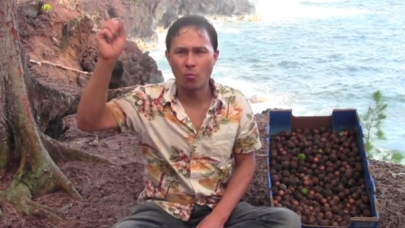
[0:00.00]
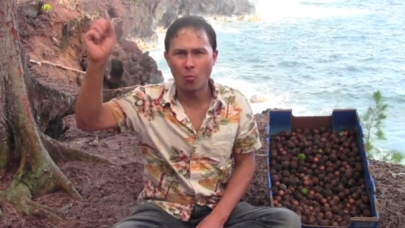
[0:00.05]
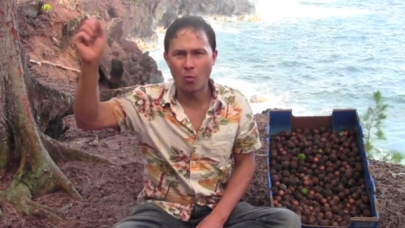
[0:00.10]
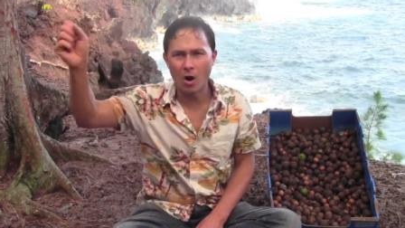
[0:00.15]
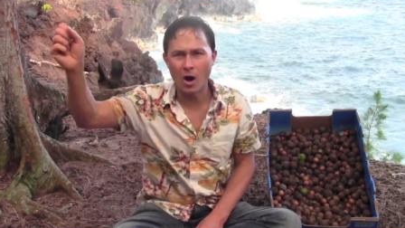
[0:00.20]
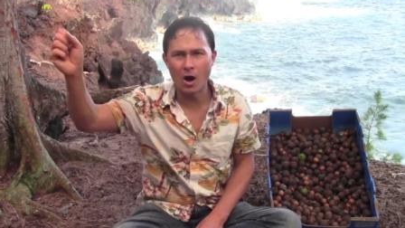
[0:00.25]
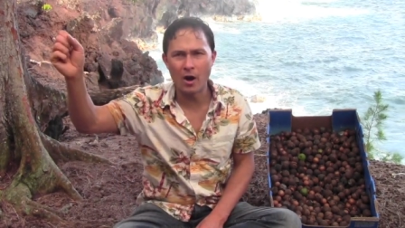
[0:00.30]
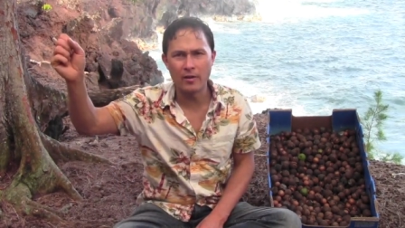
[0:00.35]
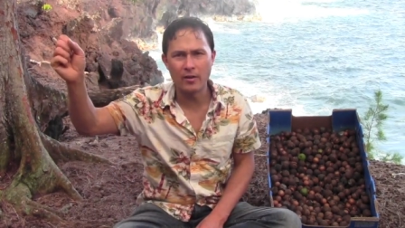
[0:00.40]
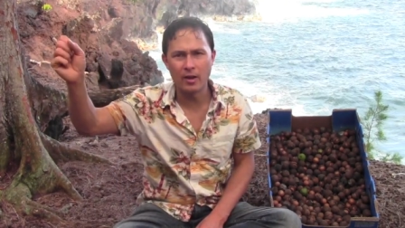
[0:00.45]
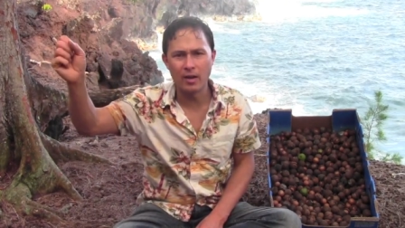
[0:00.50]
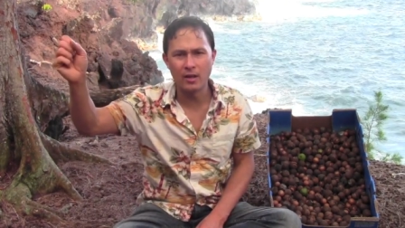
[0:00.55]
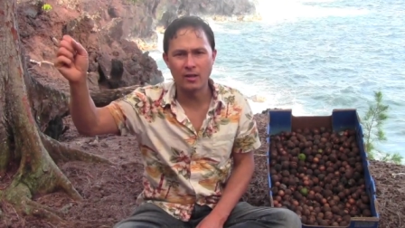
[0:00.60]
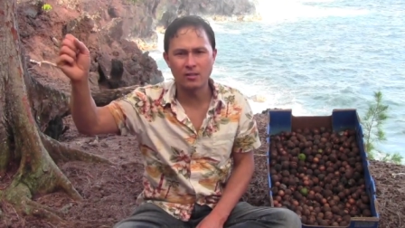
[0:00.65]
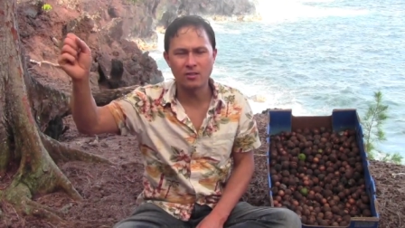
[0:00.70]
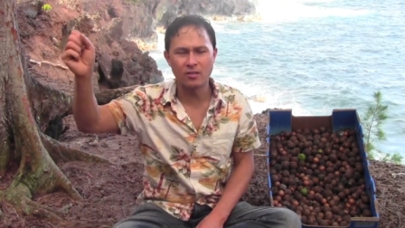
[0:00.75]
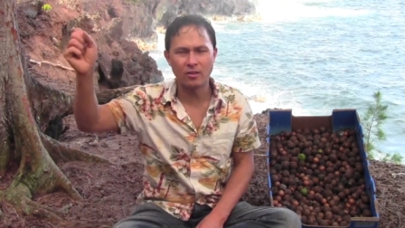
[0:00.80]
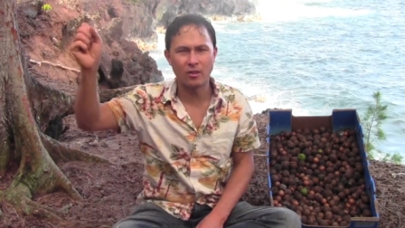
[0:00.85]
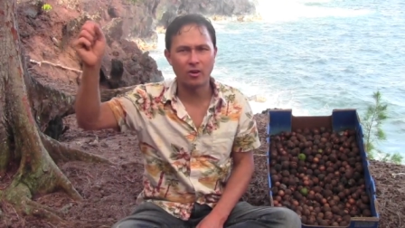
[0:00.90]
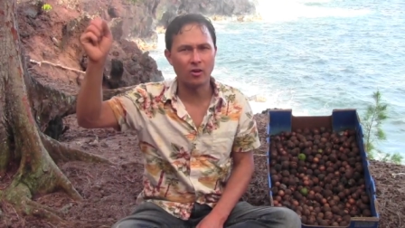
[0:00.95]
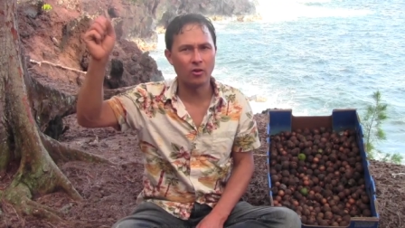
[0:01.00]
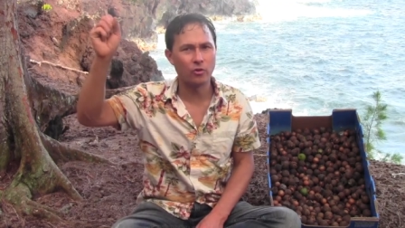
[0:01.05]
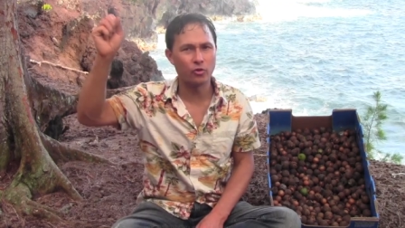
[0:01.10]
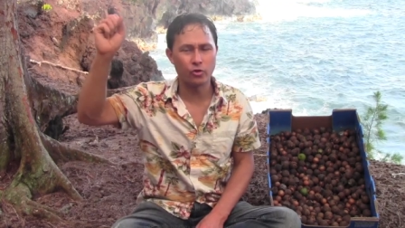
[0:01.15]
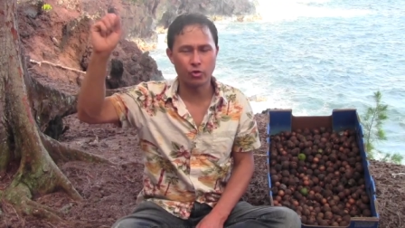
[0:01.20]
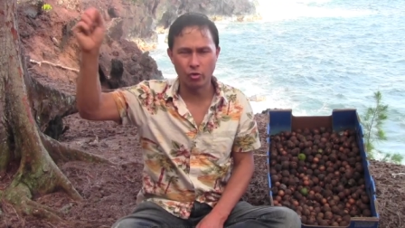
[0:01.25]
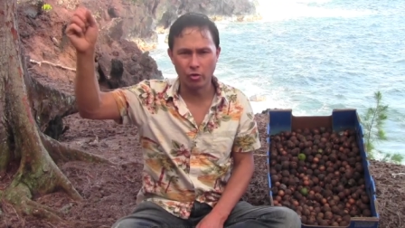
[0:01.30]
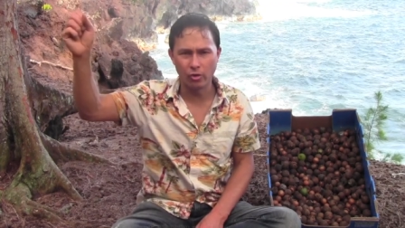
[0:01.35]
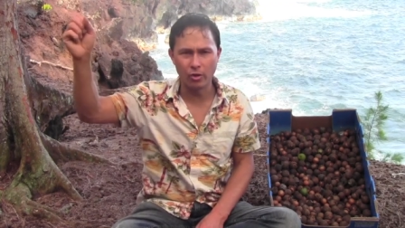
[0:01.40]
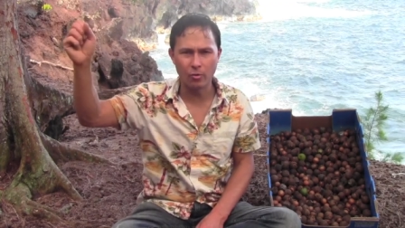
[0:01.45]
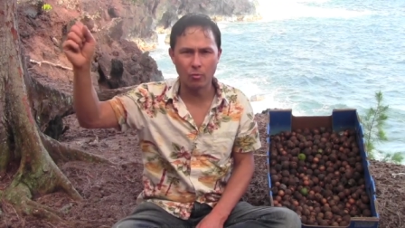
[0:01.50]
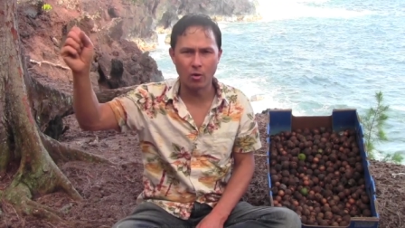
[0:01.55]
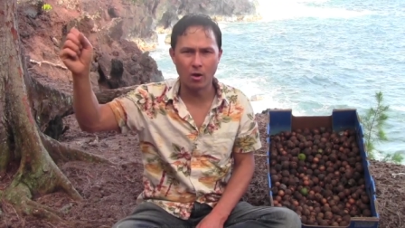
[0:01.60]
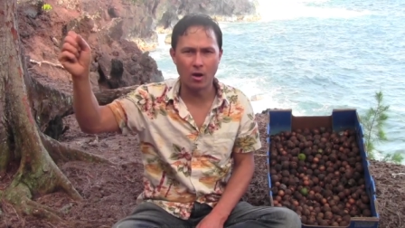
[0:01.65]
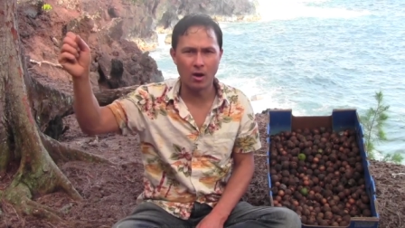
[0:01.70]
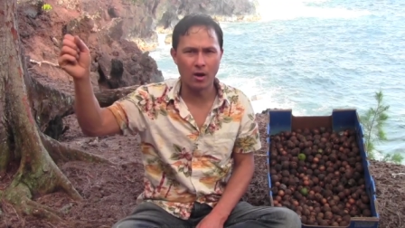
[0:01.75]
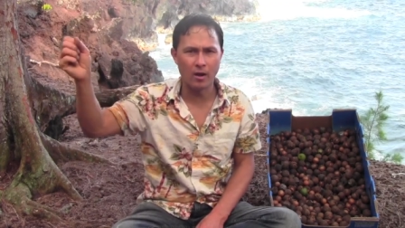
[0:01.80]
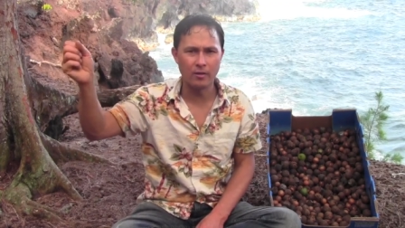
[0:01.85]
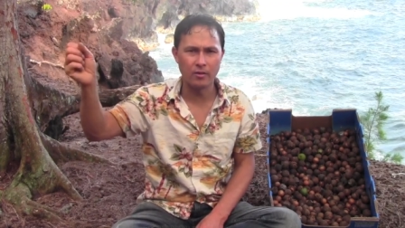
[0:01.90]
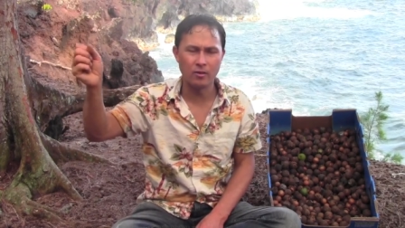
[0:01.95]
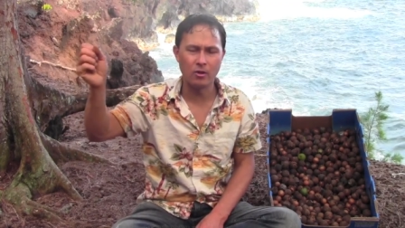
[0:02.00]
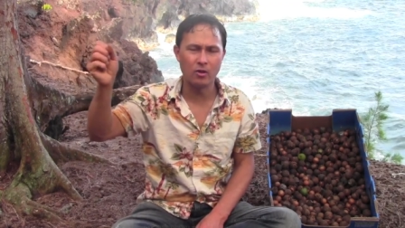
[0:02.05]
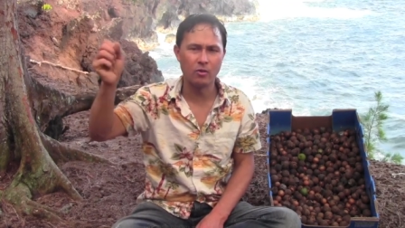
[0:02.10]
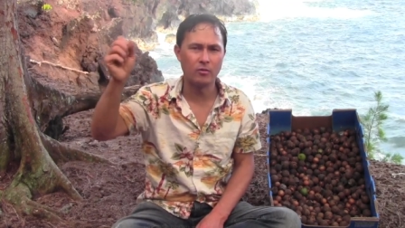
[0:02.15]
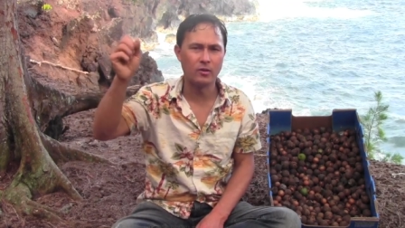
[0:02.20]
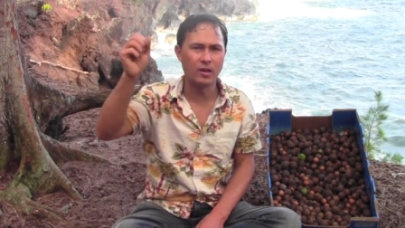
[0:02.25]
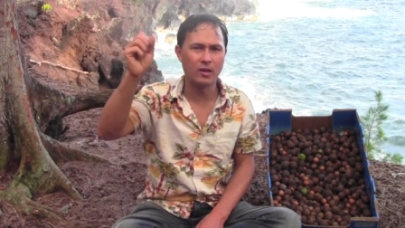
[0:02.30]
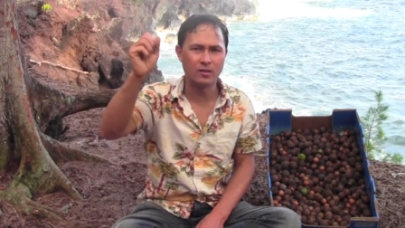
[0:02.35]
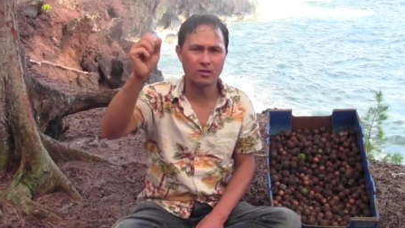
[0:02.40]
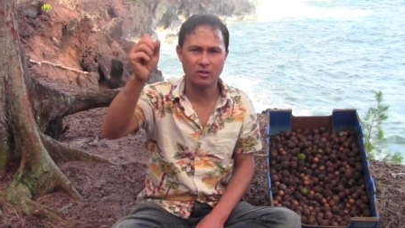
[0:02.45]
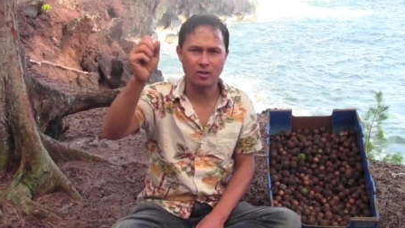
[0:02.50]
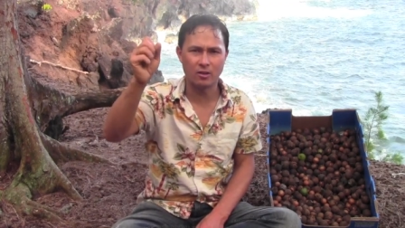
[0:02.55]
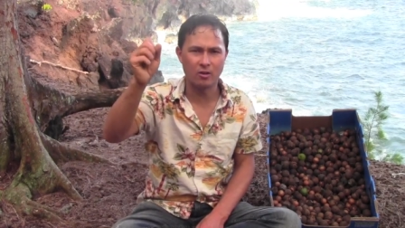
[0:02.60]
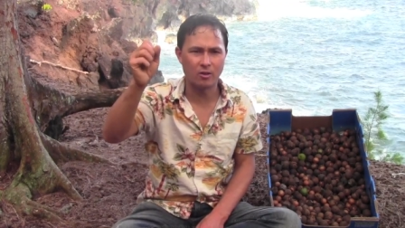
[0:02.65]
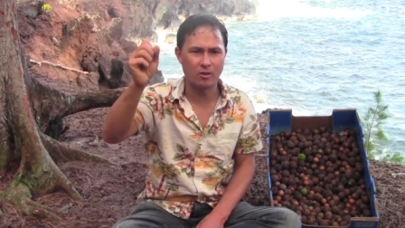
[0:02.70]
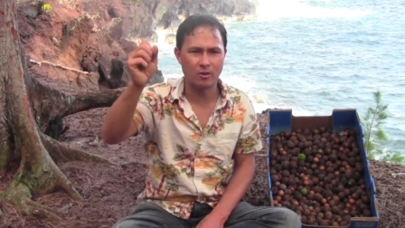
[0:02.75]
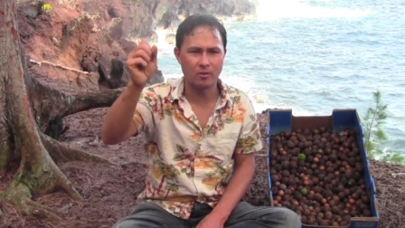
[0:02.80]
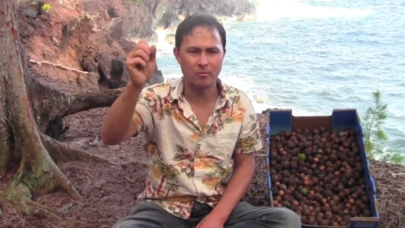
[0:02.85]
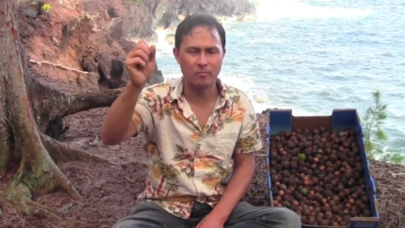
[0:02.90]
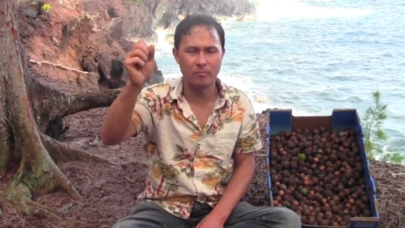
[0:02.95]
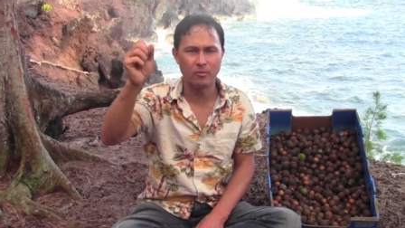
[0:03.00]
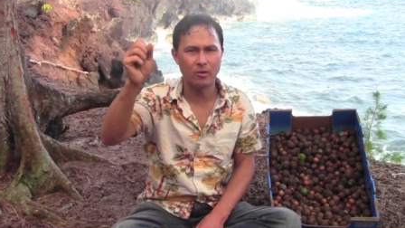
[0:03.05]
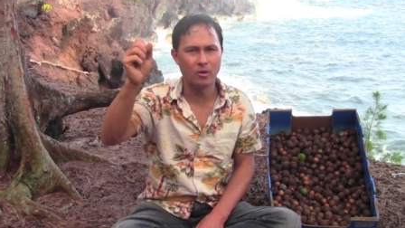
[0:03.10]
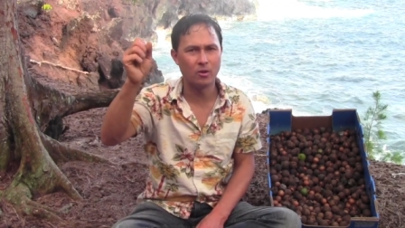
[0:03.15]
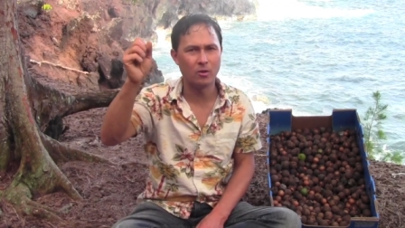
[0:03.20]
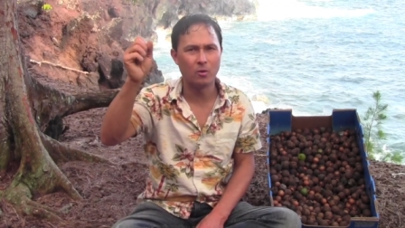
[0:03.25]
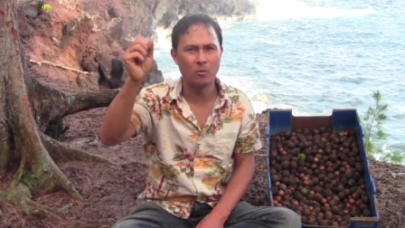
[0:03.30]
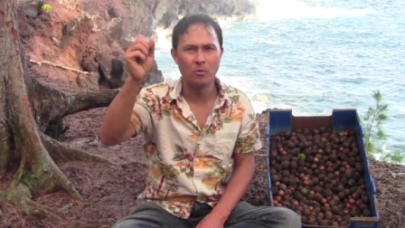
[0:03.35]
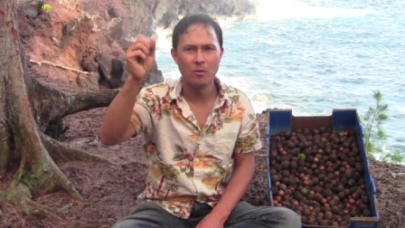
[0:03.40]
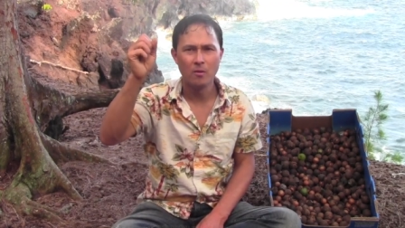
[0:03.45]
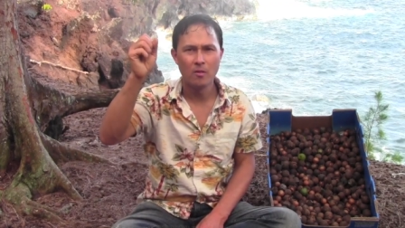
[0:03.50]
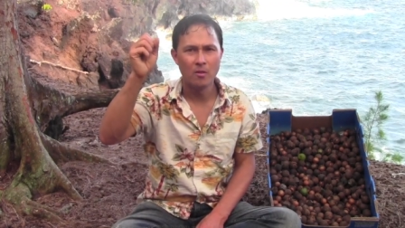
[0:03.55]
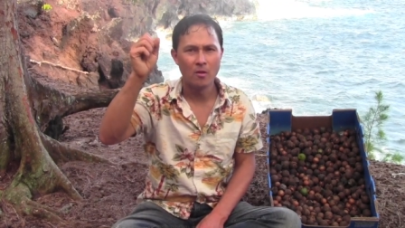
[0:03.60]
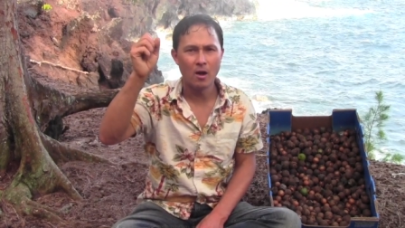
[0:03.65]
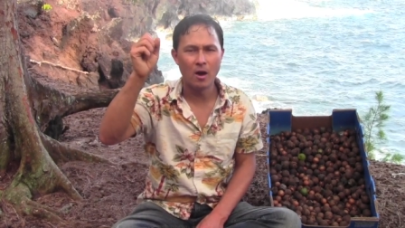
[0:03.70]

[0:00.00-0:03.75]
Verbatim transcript: raw nuts that are truly raw, you know, nuts that are, you know,